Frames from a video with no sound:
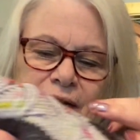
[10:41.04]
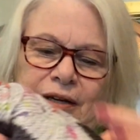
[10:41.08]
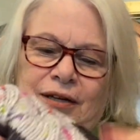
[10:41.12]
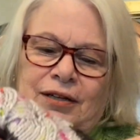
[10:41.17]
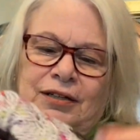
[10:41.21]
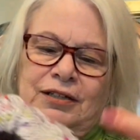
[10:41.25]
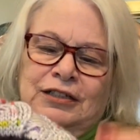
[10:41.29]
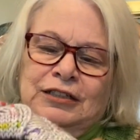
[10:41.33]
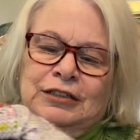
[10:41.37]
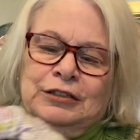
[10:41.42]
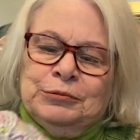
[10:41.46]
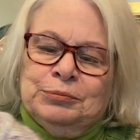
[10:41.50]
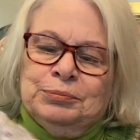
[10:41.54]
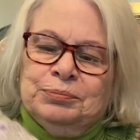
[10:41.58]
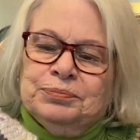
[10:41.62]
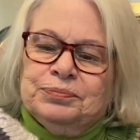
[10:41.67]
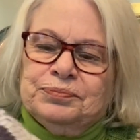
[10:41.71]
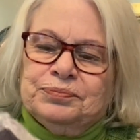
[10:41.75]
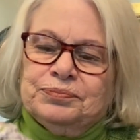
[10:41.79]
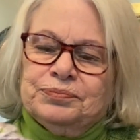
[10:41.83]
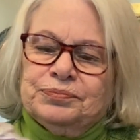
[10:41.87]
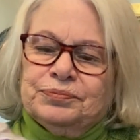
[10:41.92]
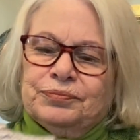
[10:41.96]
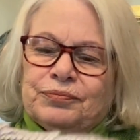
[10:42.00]

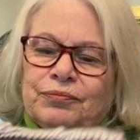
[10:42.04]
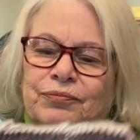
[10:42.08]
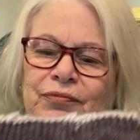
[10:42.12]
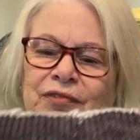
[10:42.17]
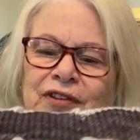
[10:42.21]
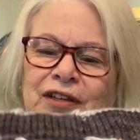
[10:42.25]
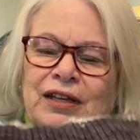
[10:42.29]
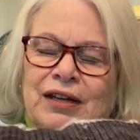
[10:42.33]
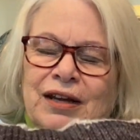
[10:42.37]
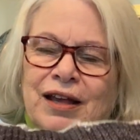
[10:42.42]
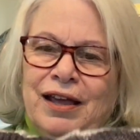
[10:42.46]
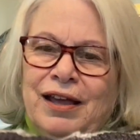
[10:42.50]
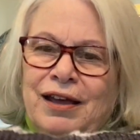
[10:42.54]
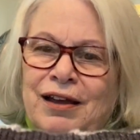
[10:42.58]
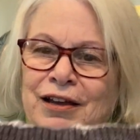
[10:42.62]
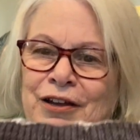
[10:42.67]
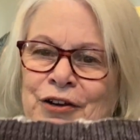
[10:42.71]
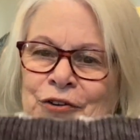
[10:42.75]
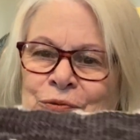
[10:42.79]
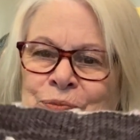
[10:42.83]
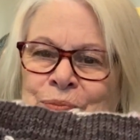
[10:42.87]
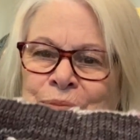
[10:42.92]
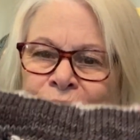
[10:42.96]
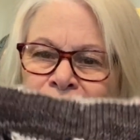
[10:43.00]
And I
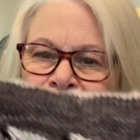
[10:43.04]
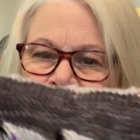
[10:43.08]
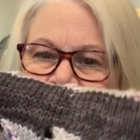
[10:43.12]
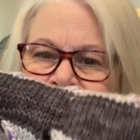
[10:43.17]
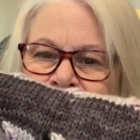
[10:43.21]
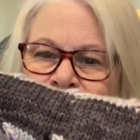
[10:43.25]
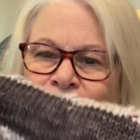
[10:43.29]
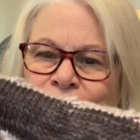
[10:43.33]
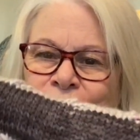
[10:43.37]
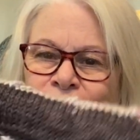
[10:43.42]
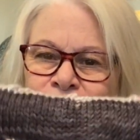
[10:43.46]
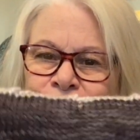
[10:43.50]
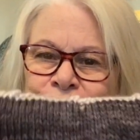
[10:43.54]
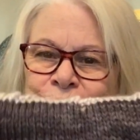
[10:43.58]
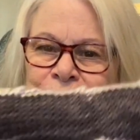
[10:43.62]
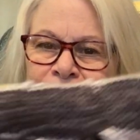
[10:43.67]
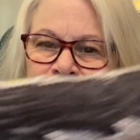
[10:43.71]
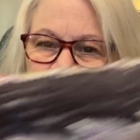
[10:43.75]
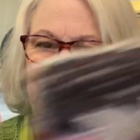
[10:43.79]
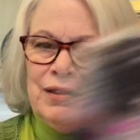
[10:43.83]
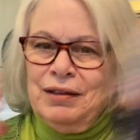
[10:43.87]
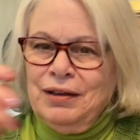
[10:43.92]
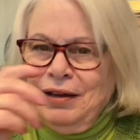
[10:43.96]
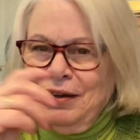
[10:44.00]
kind of breezed through
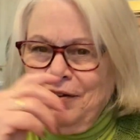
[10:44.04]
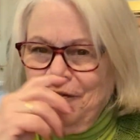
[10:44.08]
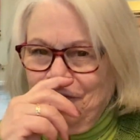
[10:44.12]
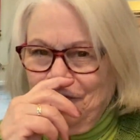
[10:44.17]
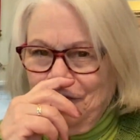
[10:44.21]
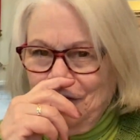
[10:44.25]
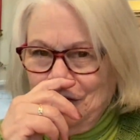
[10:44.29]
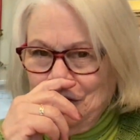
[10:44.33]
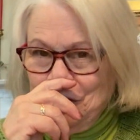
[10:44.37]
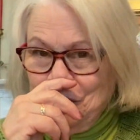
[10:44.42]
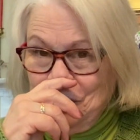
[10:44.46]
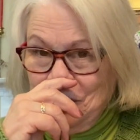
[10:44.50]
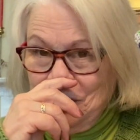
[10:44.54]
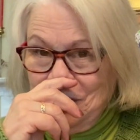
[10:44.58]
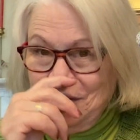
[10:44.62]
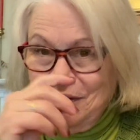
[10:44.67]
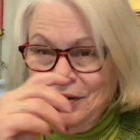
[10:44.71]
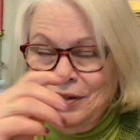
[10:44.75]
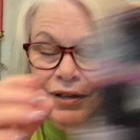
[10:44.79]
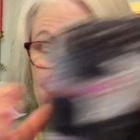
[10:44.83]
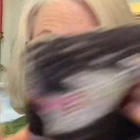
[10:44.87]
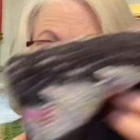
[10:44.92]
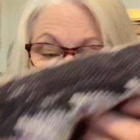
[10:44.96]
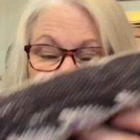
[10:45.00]
it. I think I finished this
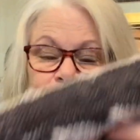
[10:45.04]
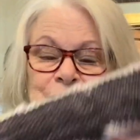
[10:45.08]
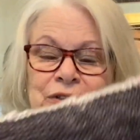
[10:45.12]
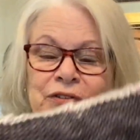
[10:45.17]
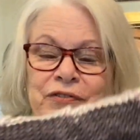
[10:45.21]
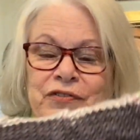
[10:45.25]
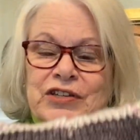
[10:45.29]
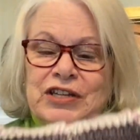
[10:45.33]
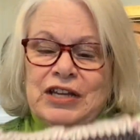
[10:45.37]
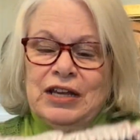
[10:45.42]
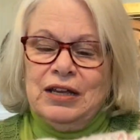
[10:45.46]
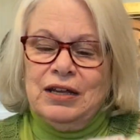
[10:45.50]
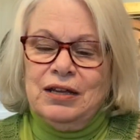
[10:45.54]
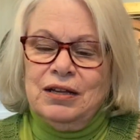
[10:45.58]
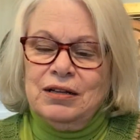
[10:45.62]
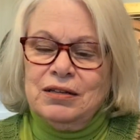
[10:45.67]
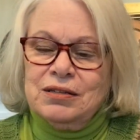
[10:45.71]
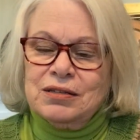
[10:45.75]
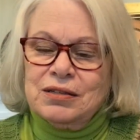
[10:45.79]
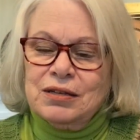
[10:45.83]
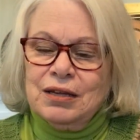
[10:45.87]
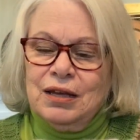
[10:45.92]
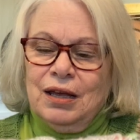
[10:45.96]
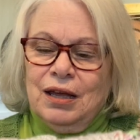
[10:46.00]
in a couple of
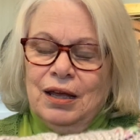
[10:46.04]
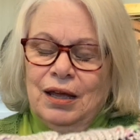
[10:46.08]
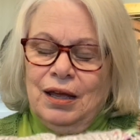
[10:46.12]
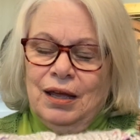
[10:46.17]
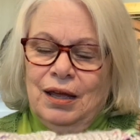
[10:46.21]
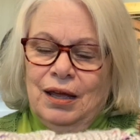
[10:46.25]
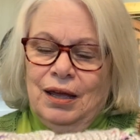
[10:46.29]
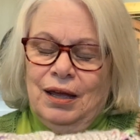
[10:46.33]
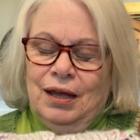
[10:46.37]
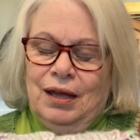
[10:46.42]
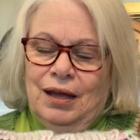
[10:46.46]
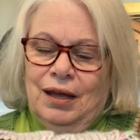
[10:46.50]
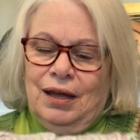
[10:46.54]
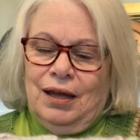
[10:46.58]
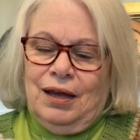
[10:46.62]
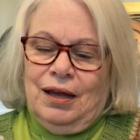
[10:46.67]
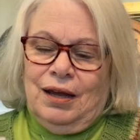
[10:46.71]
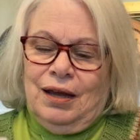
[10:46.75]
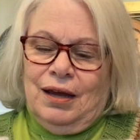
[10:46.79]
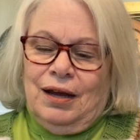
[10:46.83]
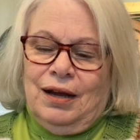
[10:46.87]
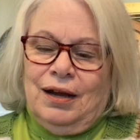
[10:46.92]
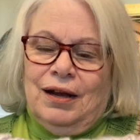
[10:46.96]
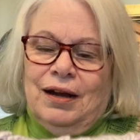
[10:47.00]
days.
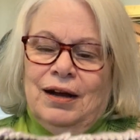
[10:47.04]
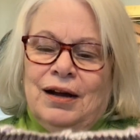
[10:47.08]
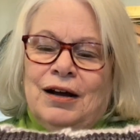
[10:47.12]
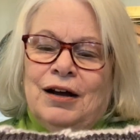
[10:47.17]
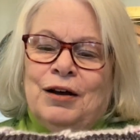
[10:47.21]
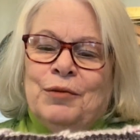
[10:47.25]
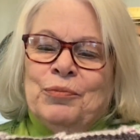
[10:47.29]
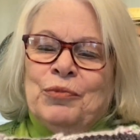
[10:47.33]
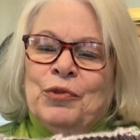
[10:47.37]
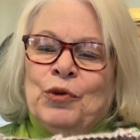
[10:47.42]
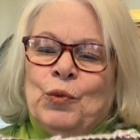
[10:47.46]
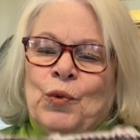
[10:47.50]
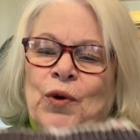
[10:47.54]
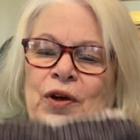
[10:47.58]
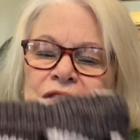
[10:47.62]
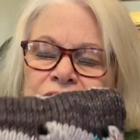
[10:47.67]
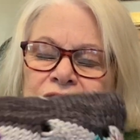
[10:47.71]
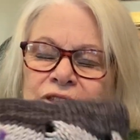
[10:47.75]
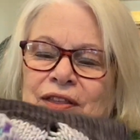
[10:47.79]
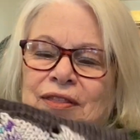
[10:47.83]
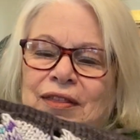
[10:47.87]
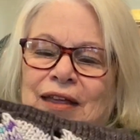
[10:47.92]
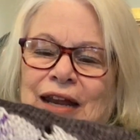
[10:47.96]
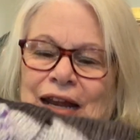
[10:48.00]
The
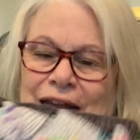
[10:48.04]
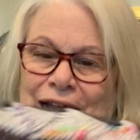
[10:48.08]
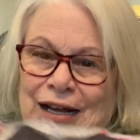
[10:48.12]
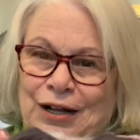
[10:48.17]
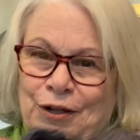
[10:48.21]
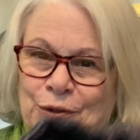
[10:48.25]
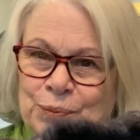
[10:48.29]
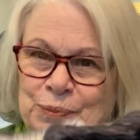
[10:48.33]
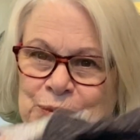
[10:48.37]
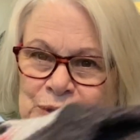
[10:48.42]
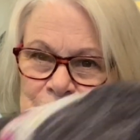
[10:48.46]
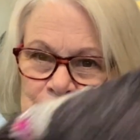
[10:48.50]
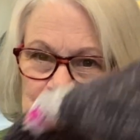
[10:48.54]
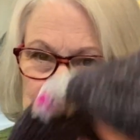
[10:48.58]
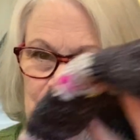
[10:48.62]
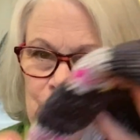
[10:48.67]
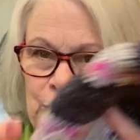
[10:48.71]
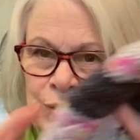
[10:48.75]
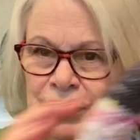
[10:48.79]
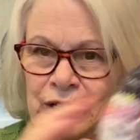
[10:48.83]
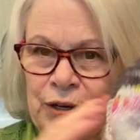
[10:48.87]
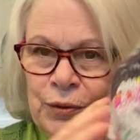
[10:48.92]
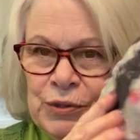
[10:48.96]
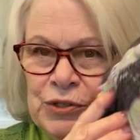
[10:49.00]
one thing that helped me
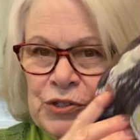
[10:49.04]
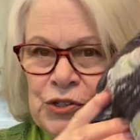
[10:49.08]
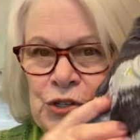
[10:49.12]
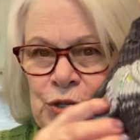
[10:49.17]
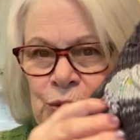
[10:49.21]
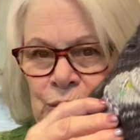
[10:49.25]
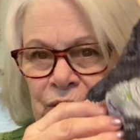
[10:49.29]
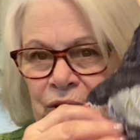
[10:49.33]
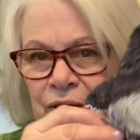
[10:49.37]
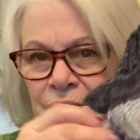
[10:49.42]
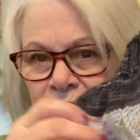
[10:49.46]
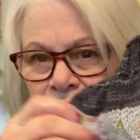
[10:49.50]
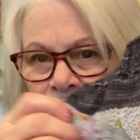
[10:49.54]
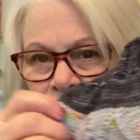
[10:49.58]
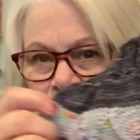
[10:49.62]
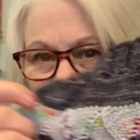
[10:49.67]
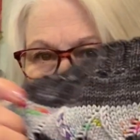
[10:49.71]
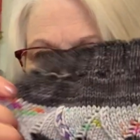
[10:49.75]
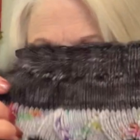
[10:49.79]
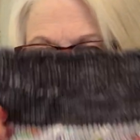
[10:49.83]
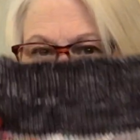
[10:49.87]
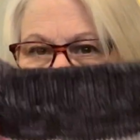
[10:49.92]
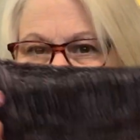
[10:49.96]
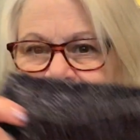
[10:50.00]
when I was doing
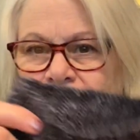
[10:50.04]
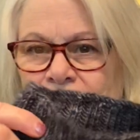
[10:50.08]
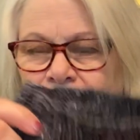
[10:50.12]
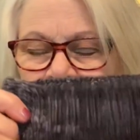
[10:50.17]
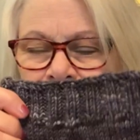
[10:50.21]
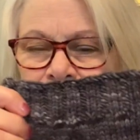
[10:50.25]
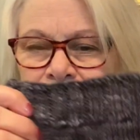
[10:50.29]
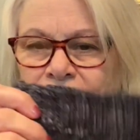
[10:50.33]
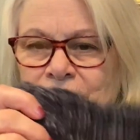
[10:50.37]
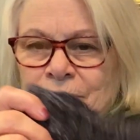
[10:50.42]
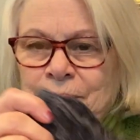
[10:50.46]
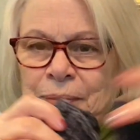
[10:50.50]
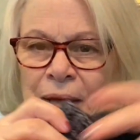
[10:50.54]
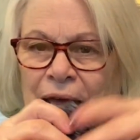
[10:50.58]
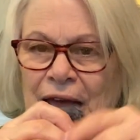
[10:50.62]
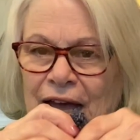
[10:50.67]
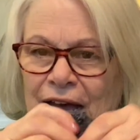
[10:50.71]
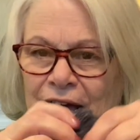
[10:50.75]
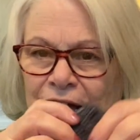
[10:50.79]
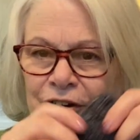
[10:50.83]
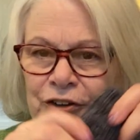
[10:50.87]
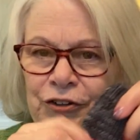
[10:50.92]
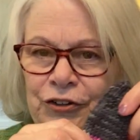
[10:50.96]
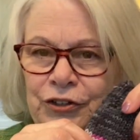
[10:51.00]
the
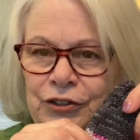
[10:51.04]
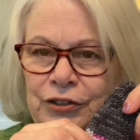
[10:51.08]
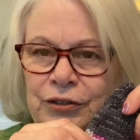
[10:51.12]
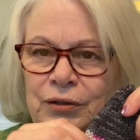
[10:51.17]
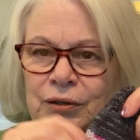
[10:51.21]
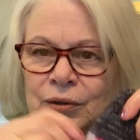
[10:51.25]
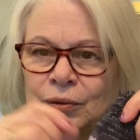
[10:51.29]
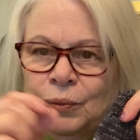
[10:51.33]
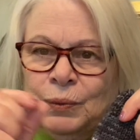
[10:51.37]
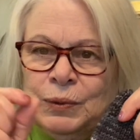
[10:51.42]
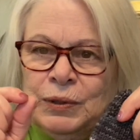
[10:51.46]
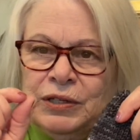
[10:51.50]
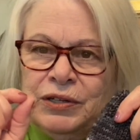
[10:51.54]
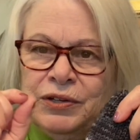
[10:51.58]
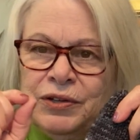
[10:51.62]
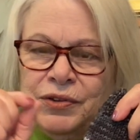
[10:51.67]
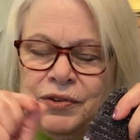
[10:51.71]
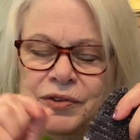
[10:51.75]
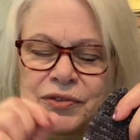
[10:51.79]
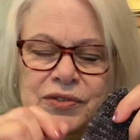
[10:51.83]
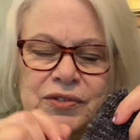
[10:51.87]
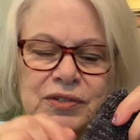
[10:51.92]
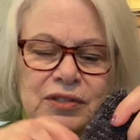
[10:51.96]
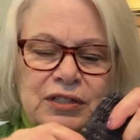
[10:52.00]
pattern
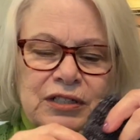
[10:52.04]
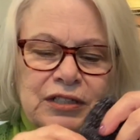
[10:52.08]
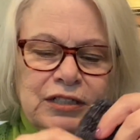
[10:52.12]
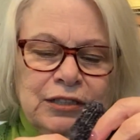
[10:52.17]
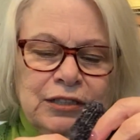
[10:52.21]
was,